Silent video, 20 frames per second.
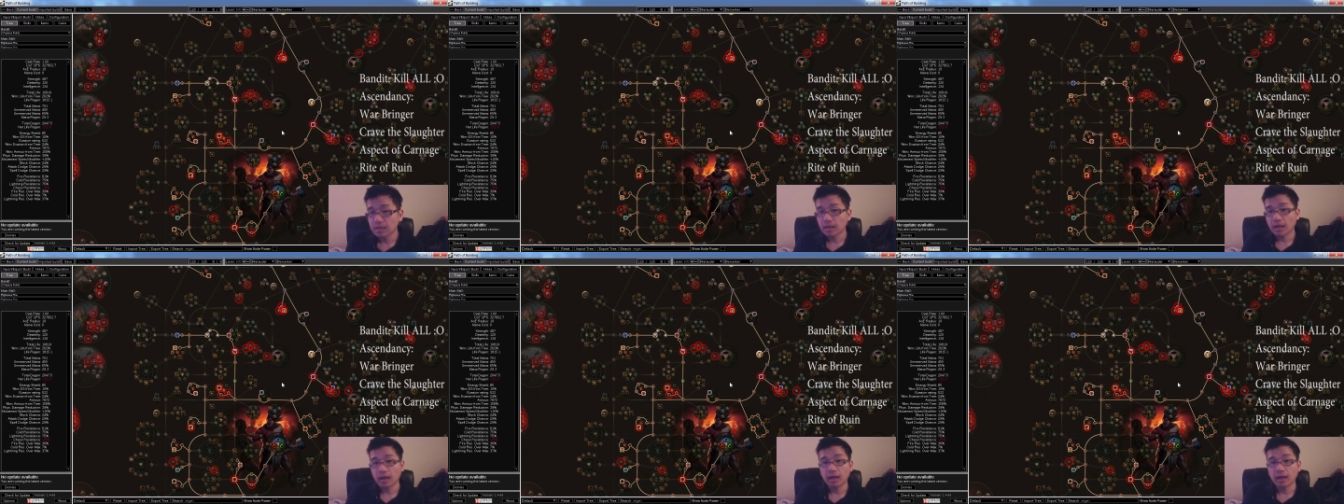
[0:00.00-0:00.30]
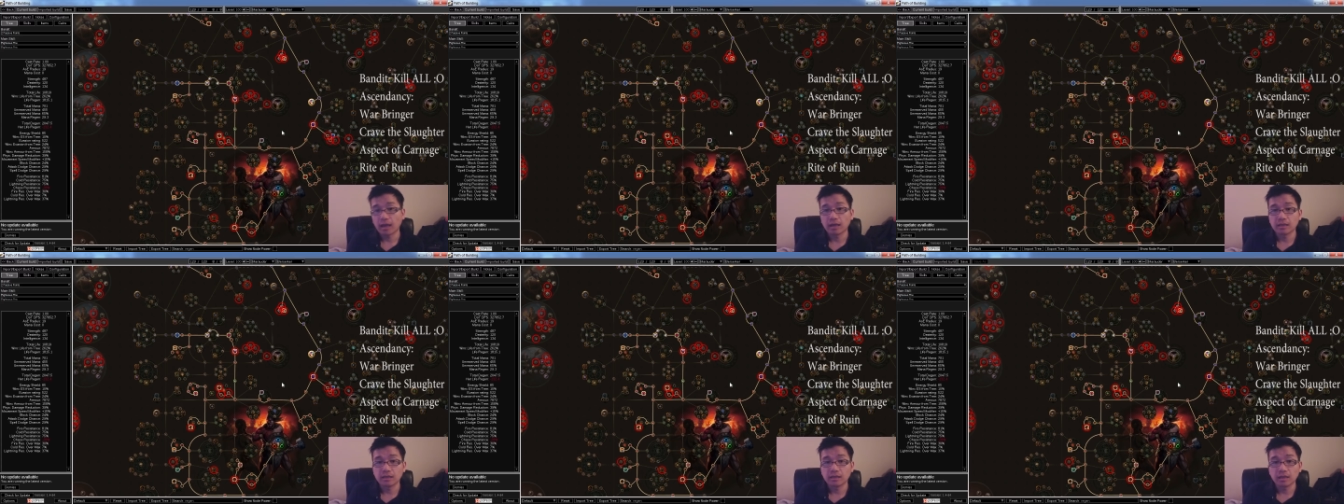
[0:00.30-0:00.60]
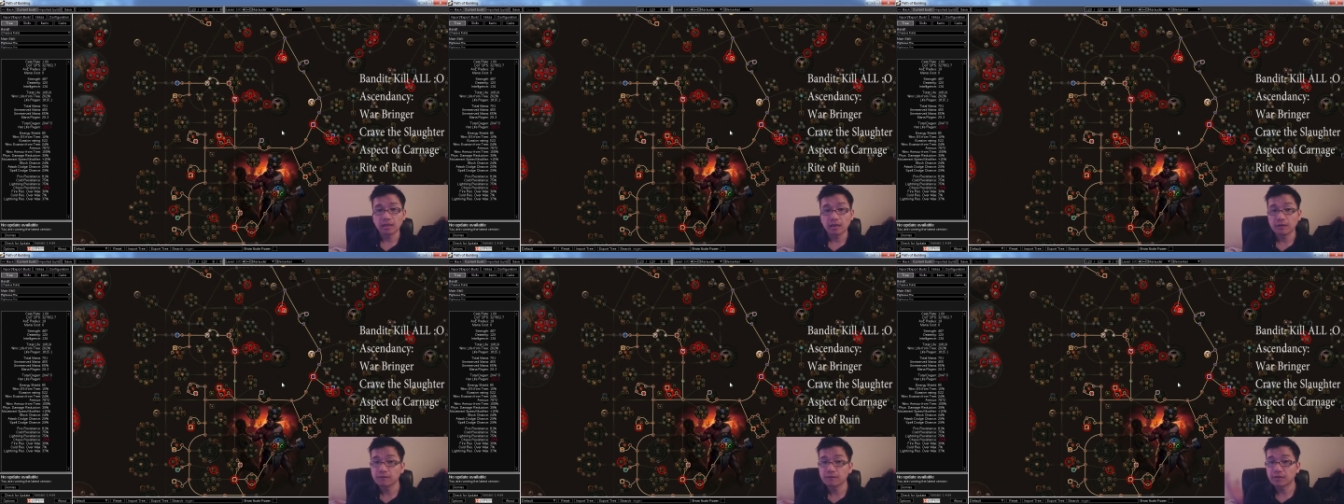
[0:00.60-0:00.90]
And
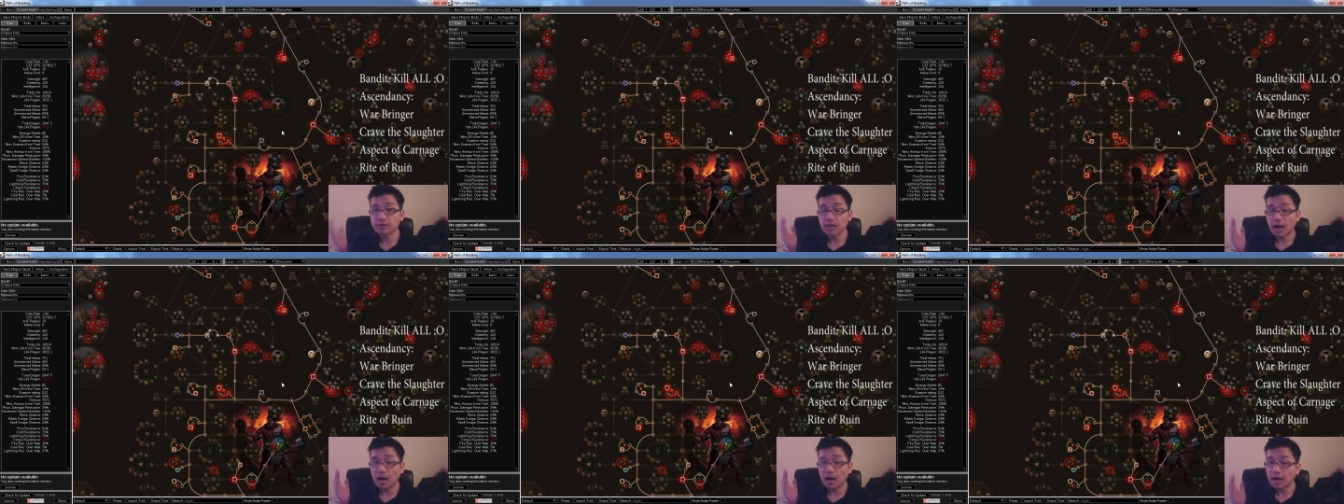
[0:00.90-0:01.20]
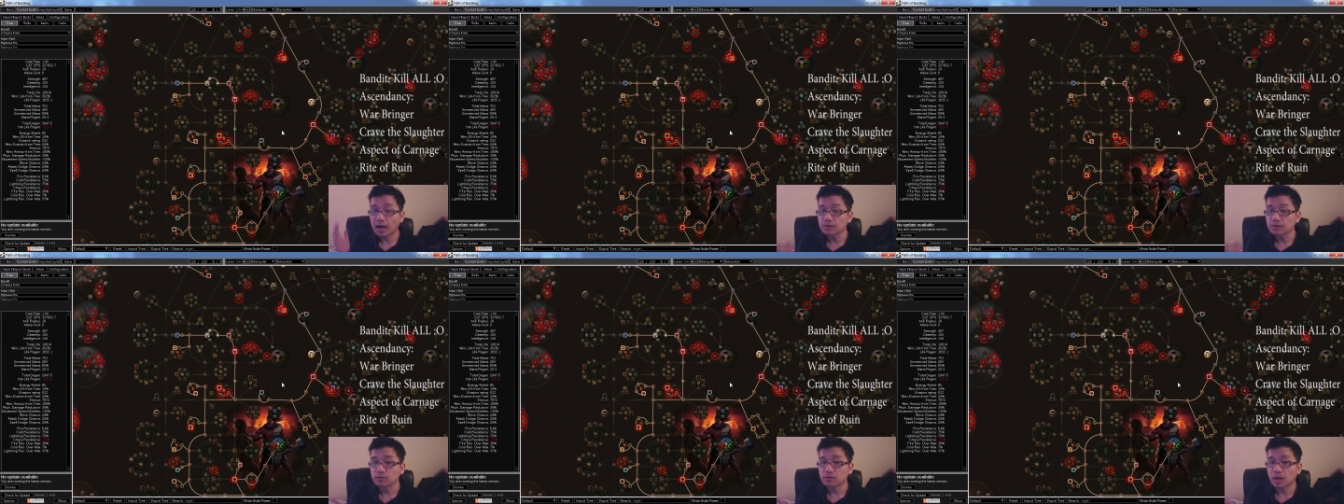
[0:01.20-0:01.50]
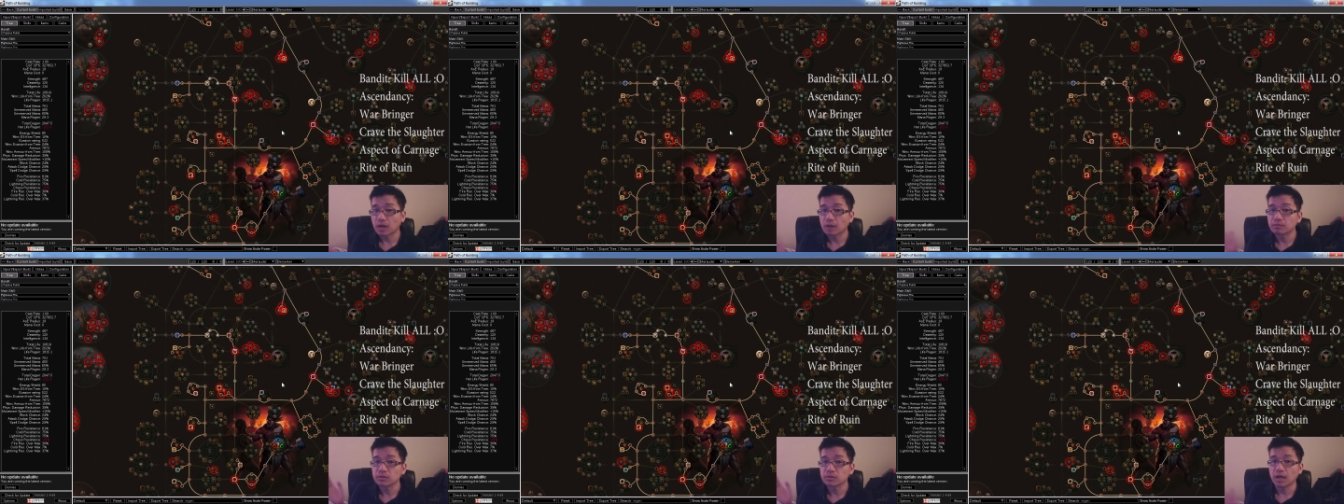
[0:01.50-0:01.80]
if an item
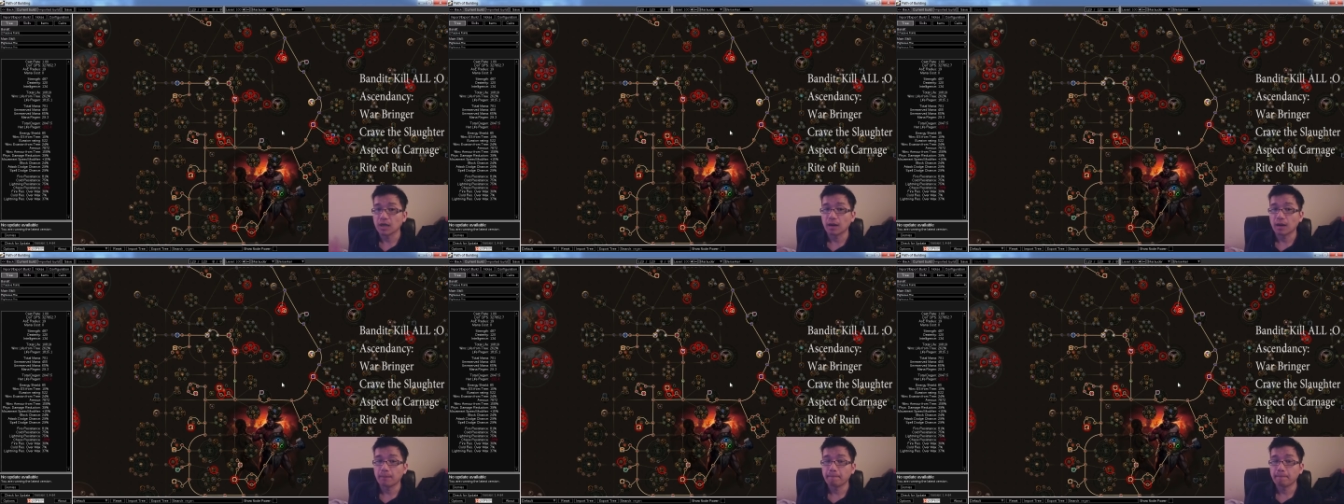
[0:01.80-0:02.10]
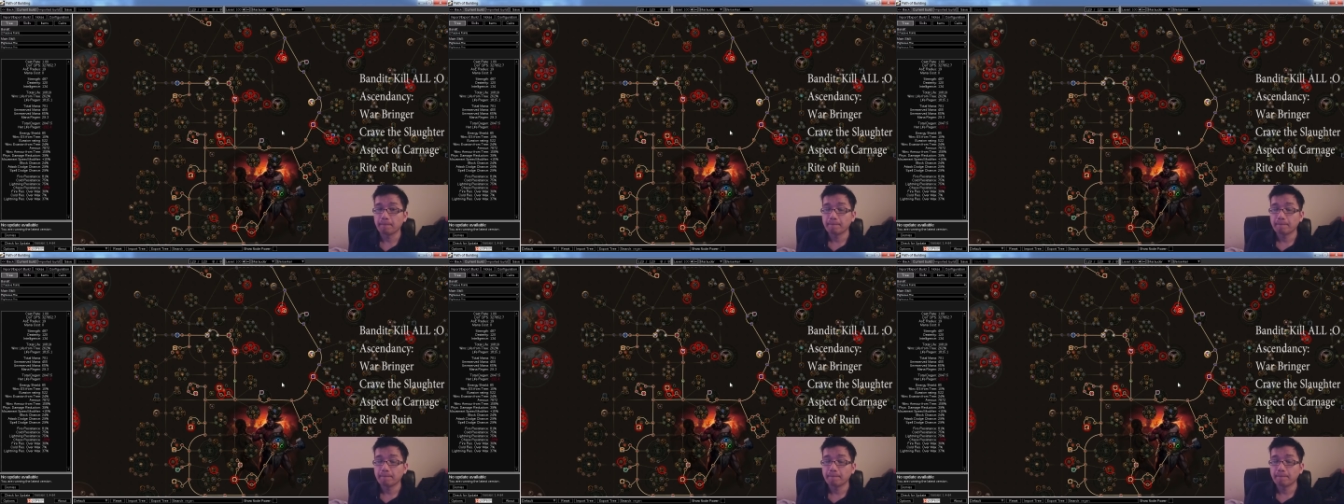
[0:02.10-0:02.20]
comes up